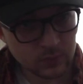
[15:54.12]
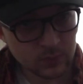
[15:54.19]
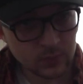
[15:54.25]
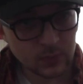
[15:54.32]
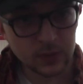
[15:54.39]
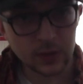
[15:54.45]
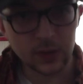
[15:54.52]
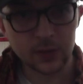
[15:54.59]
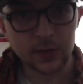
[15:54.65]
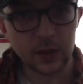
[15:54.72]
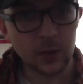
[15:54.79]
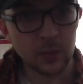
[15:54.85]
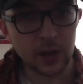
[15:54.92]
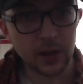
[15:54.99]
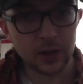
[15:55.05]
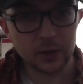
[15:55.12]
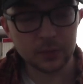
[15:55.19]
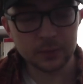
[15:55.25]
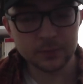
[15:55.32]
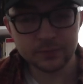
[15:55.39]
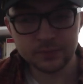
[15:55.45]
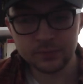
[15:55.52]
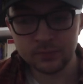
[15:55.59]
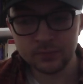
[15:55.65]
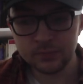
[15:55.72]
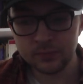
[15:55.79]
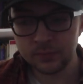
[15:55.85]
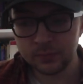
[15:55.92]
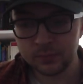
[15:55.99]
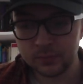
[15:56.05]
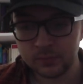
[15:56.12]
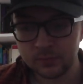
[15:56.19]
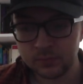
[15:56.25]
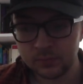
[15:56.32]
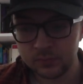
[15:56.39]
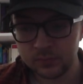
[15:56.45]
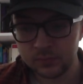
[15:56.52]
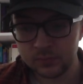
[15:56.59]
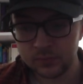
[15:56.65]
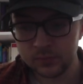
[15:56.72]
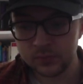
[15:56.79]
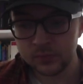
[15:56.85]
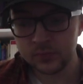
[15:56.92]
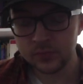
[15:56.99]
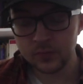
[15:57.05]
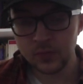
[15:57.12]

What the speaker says: It's that same pattern. And